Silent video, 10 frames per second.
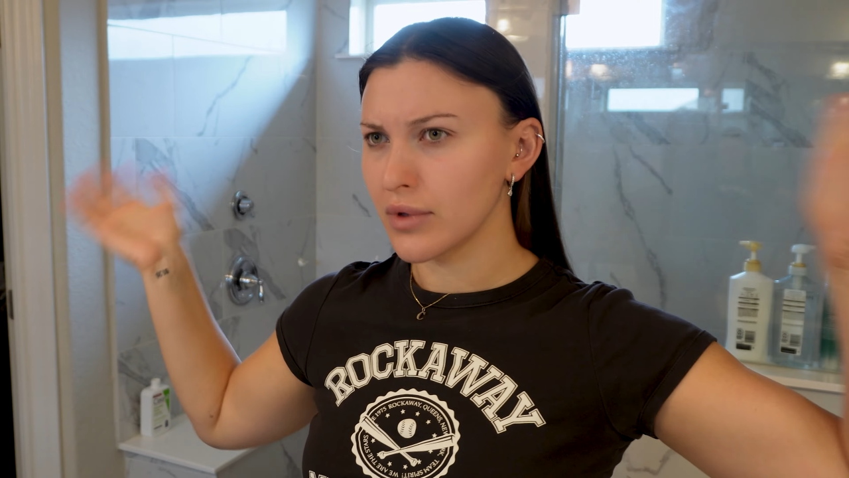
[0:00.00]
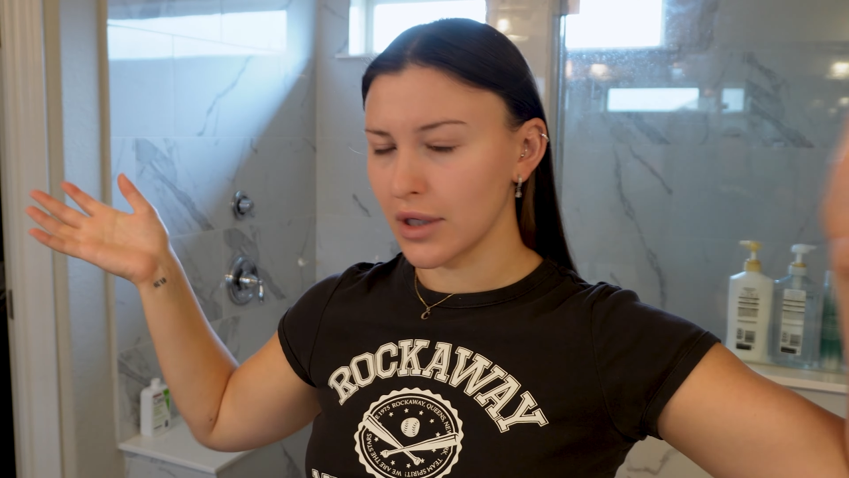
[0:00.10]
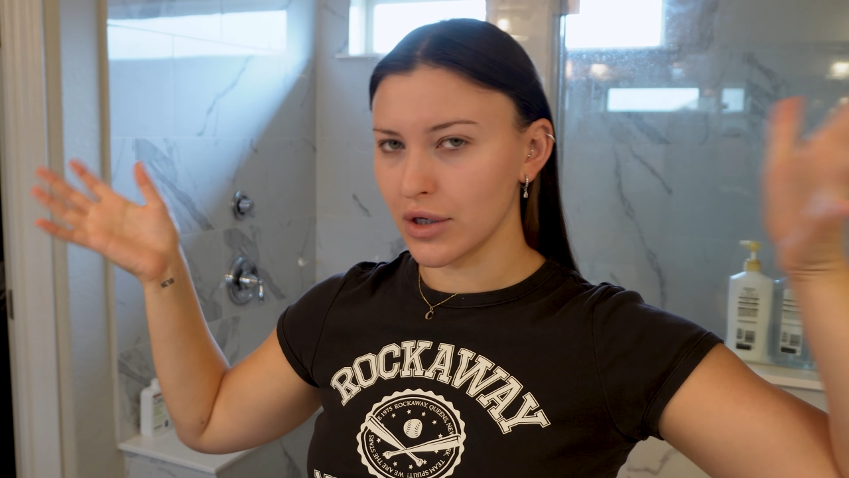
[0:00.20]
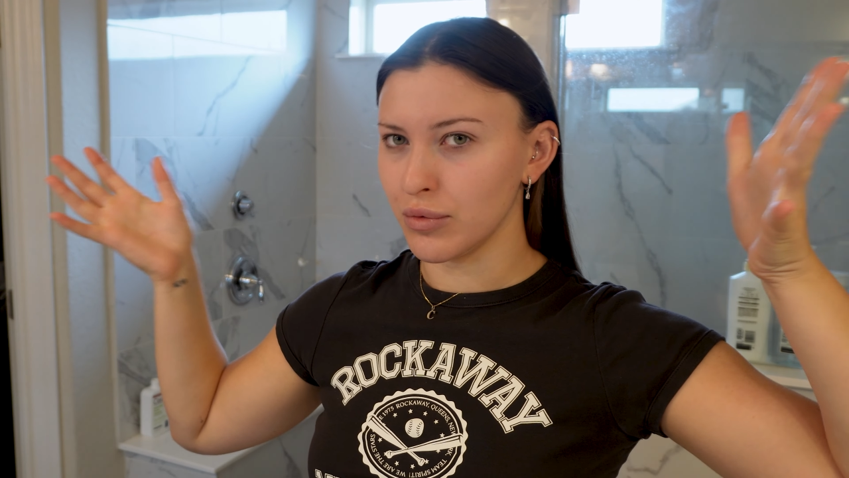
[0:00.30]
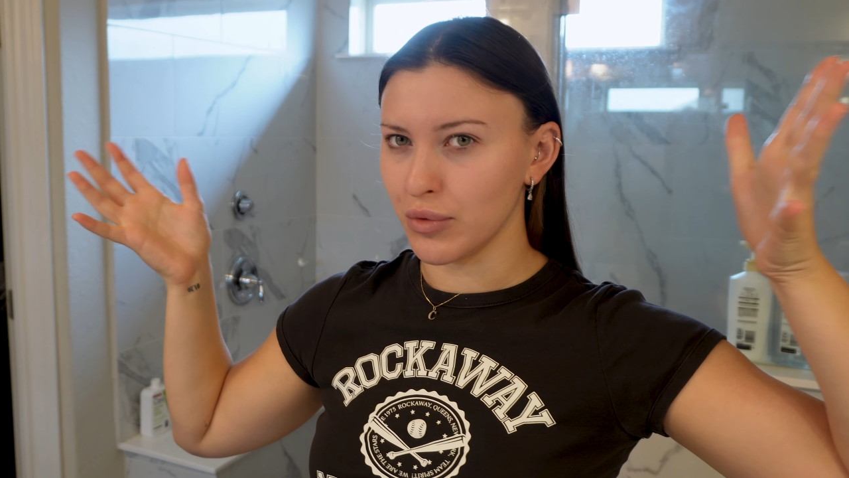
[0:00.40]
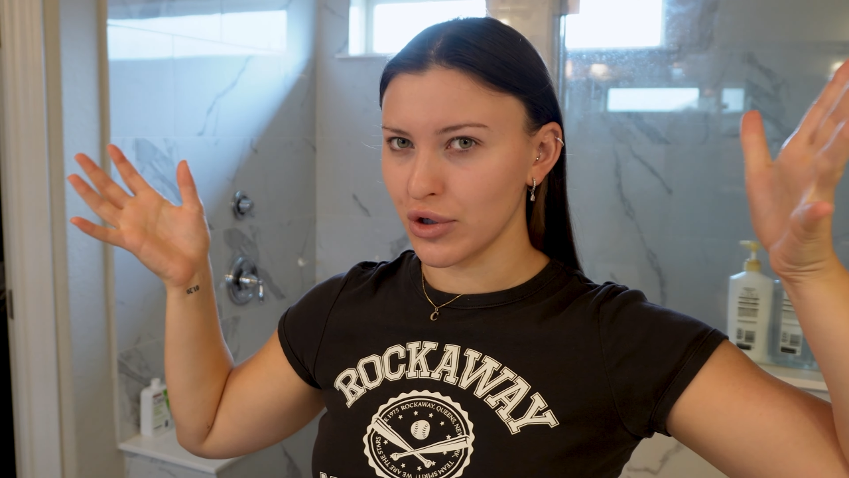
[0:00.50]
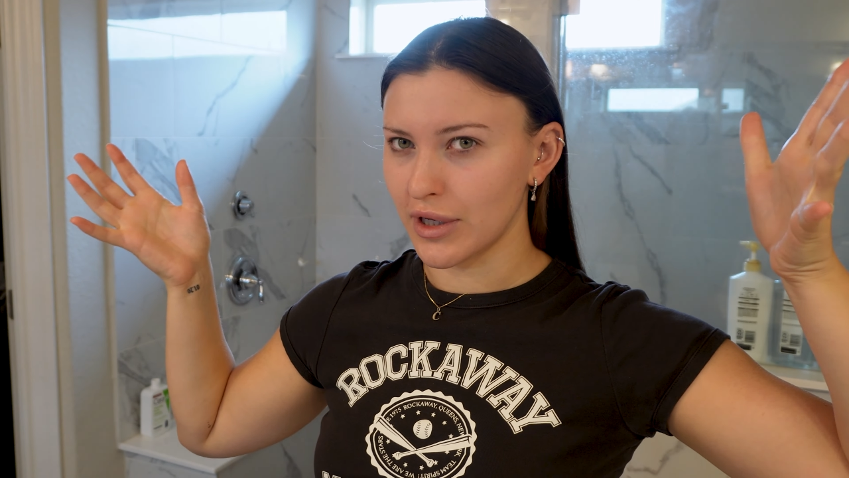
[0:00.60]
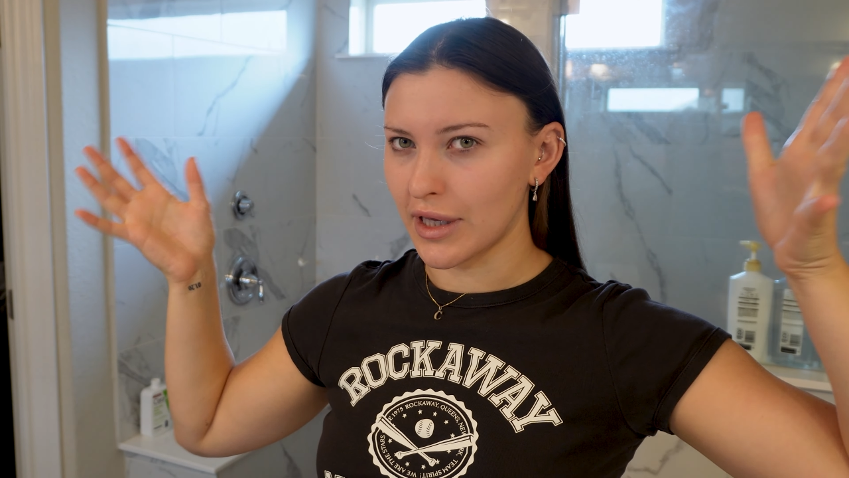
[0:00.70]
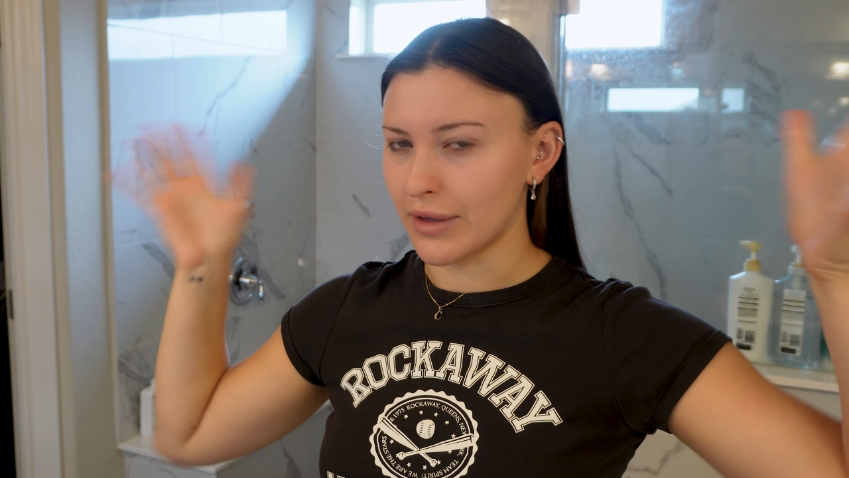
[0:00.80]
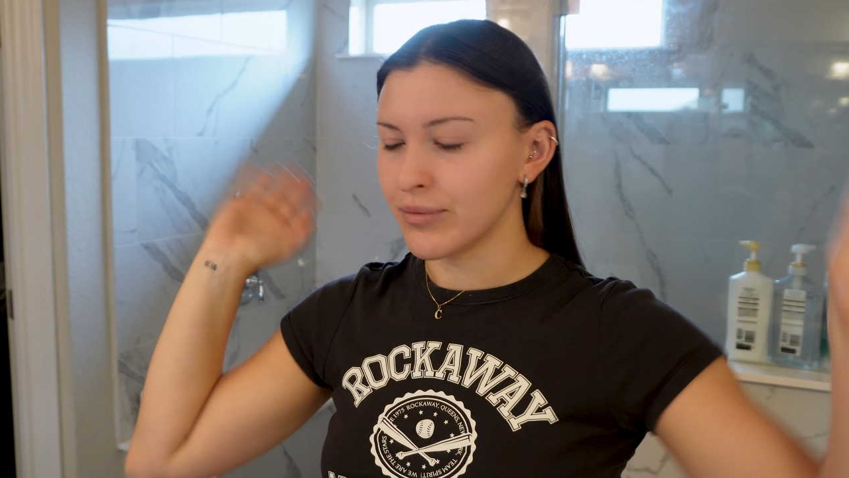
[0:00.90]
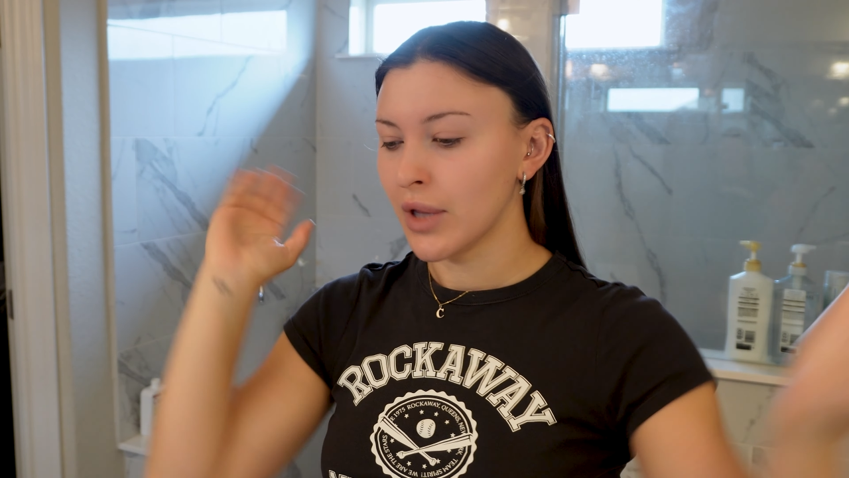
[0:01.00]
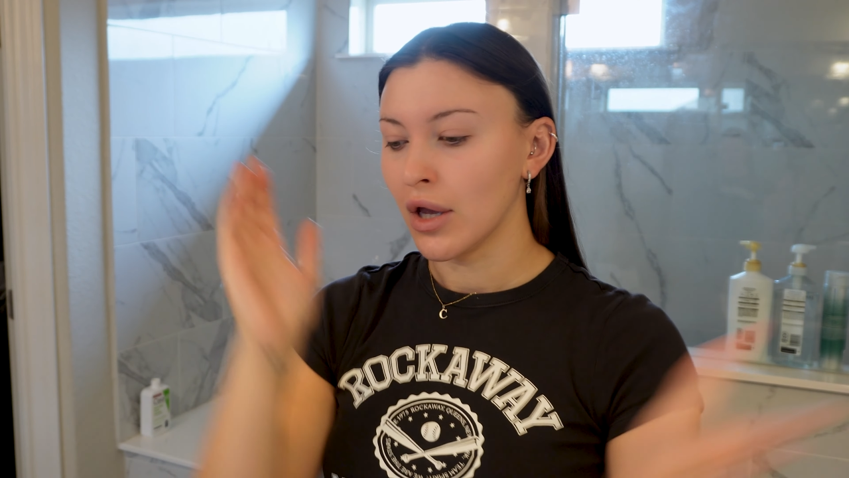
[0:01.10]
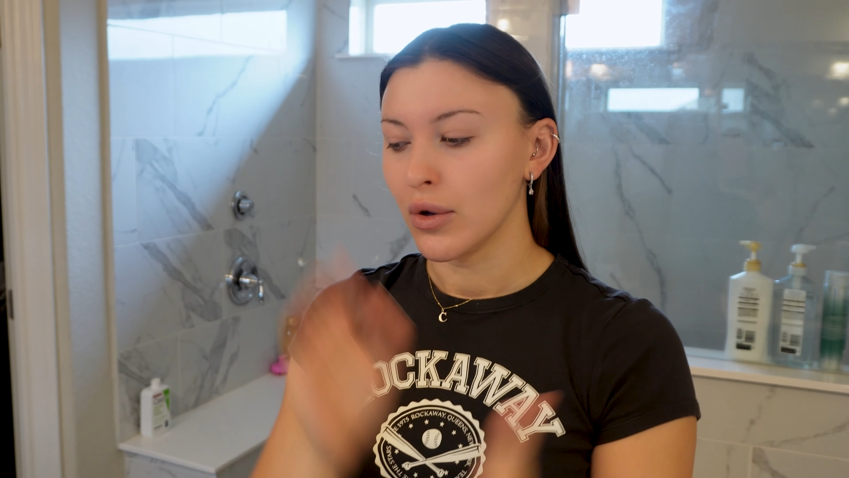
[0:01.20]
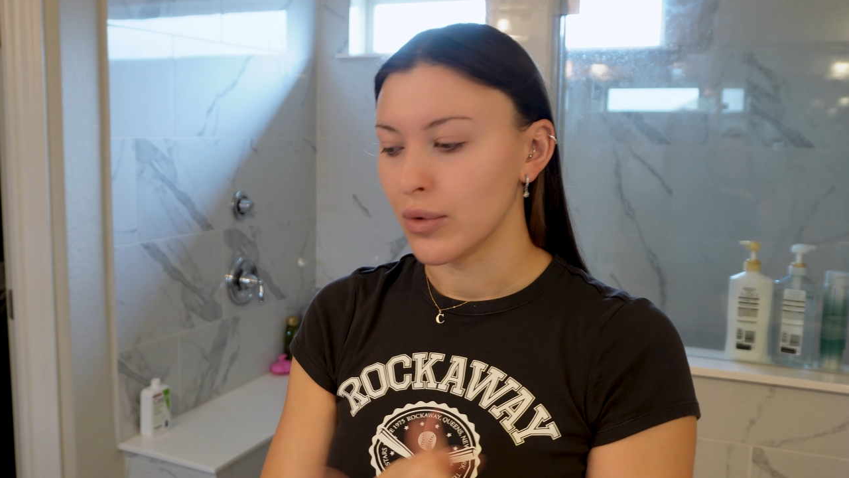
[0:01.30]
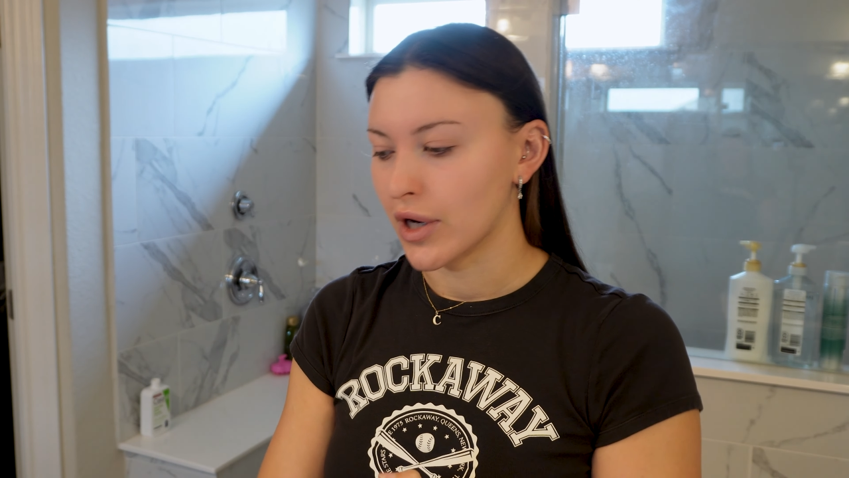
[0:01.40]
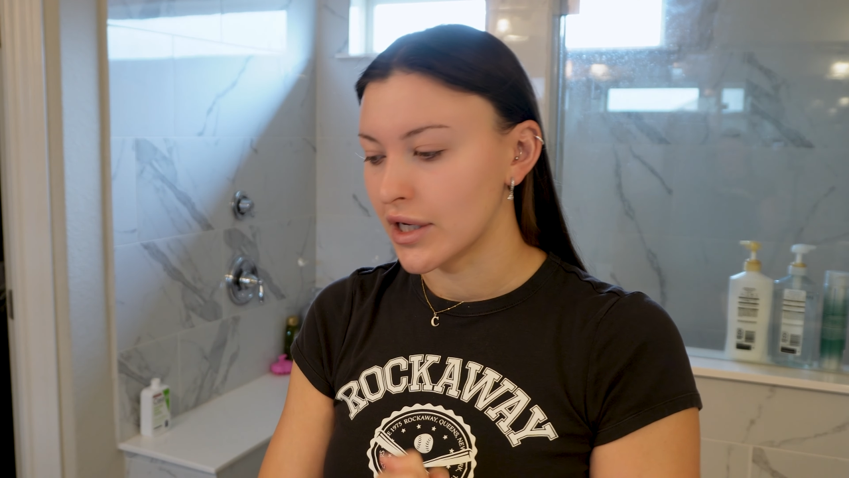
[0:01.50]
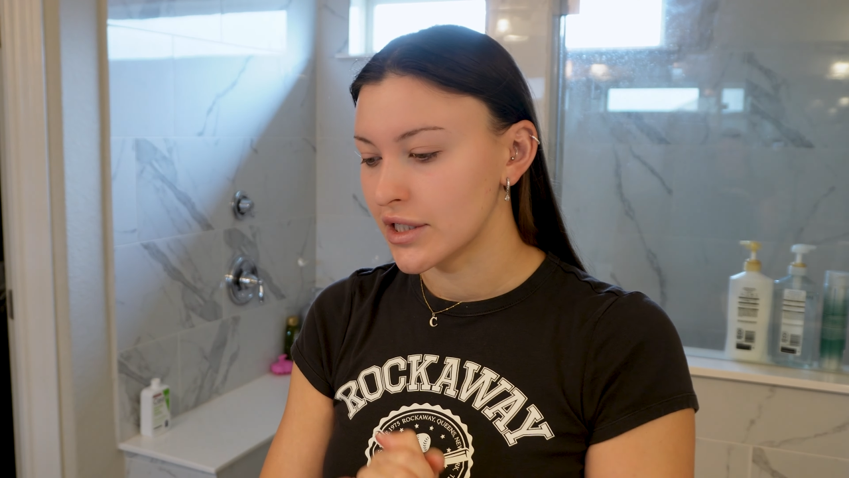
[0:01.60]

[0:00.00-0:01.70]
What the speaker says: good morning. We're gonna